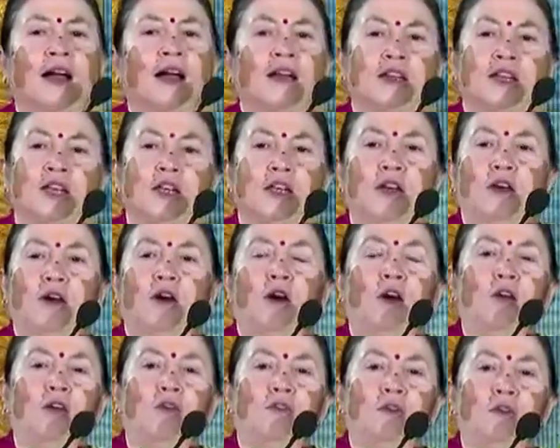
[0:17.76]
did
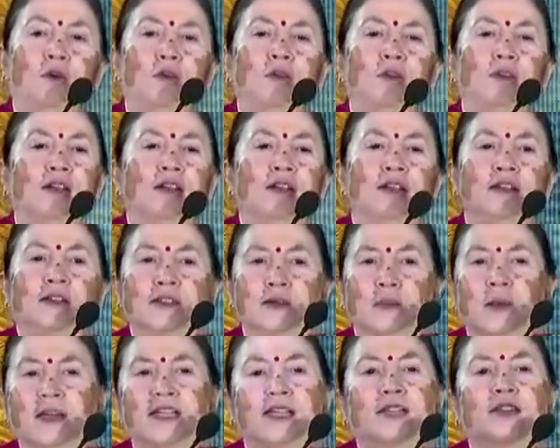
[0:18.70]
all of you,
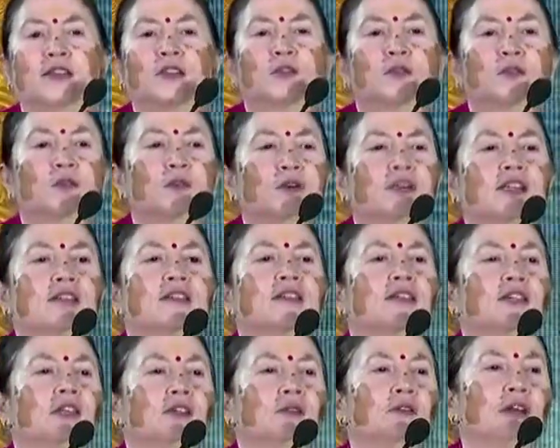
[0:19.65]
especially the students,
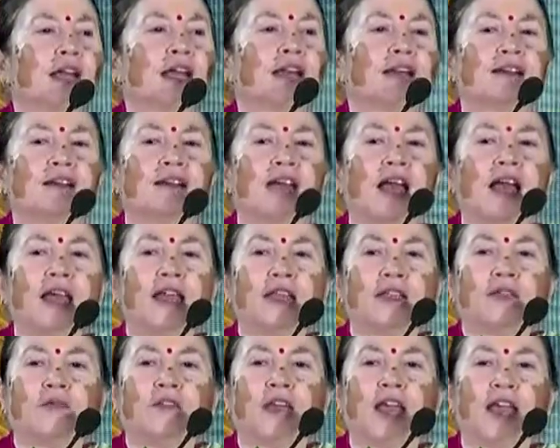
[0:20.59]
did you
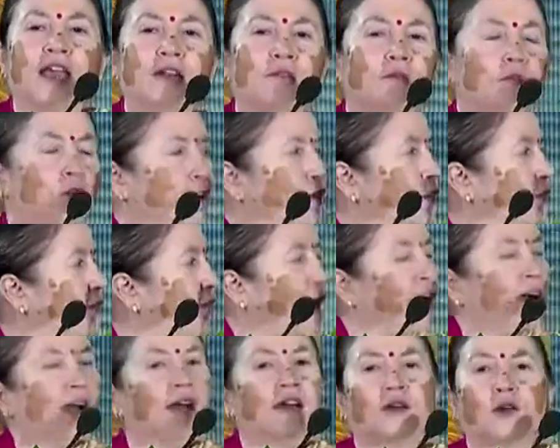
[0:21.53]
recognize where was
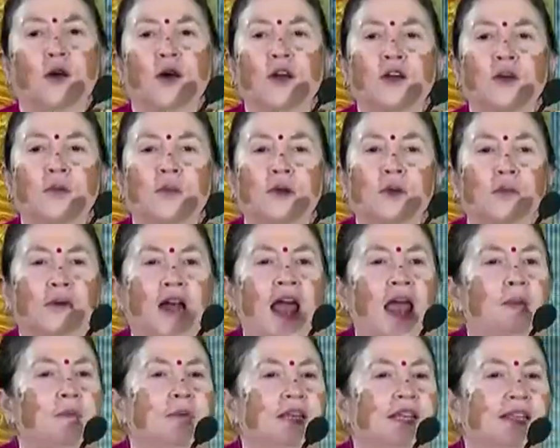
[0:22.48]
our Honorable
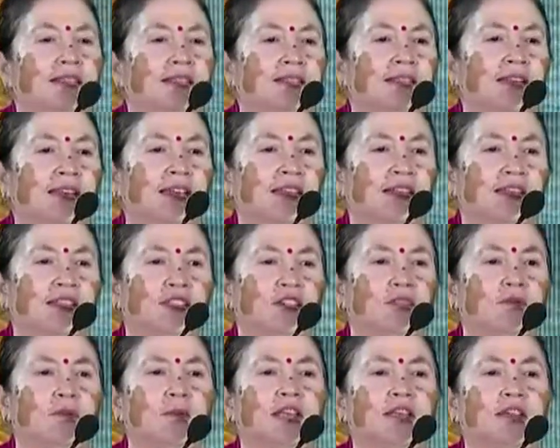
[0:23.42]
Prime Minister and the
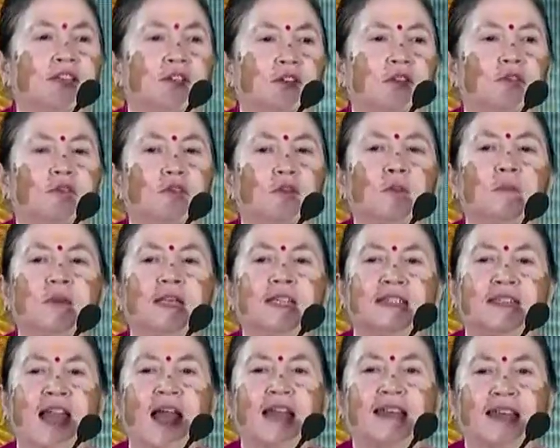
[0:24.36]
Chief Minister of UP
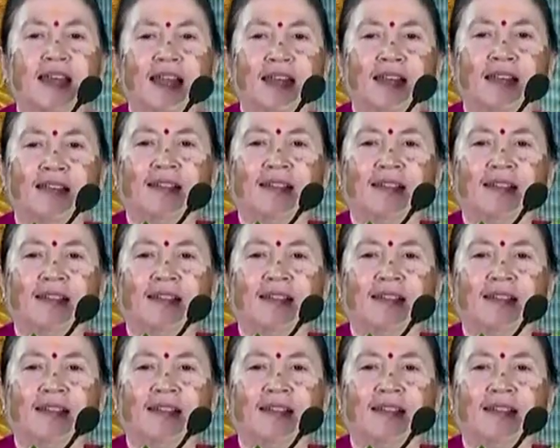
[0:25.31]
standing?